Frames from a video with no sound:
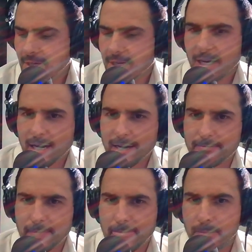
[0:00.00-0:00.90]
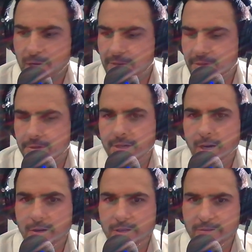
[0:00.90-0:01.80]
But if you
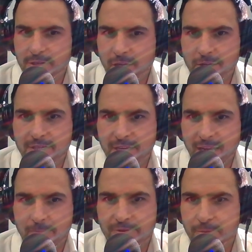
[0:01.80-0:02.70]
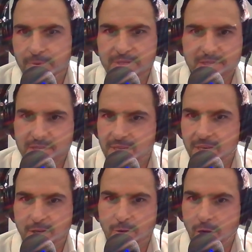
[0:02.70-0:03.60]
don't adapt, your business isn't
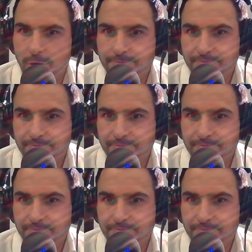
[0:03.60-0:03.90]
going to grow.